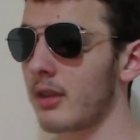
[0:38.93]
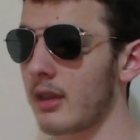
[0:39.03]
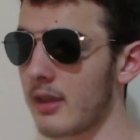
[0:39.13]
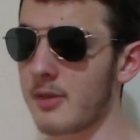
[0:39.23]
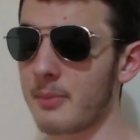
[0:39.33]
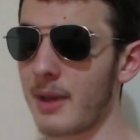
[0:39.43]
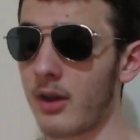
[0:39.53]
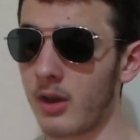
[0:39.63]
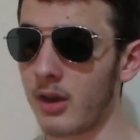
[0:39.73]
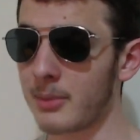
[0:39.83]
is
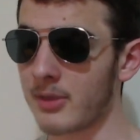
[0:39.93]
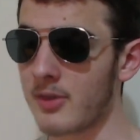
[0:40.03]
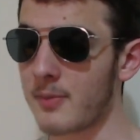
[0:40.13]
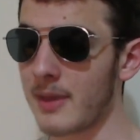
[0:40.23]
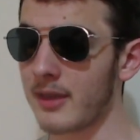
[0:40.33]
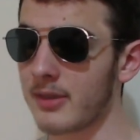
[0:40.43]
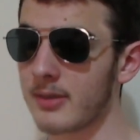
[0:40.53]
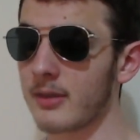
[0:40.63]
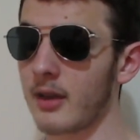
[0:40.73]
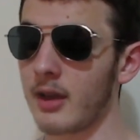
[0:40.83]
about Harman
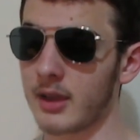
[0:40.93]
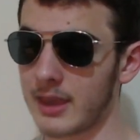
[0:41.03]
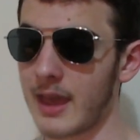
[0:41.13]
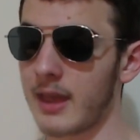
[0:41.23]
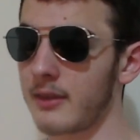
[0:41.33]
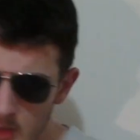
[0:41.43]
Smith, again.